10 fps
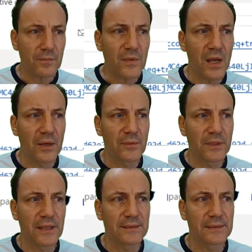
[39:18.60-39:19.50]
I will
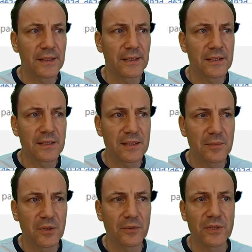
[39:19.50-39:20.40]
get a
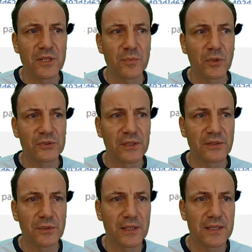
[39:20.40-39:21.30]
similar response
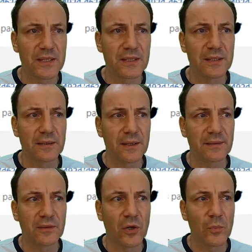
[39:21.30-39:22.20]
as you can see here at
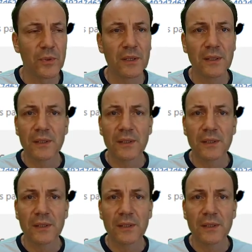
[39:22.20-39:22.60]
the top.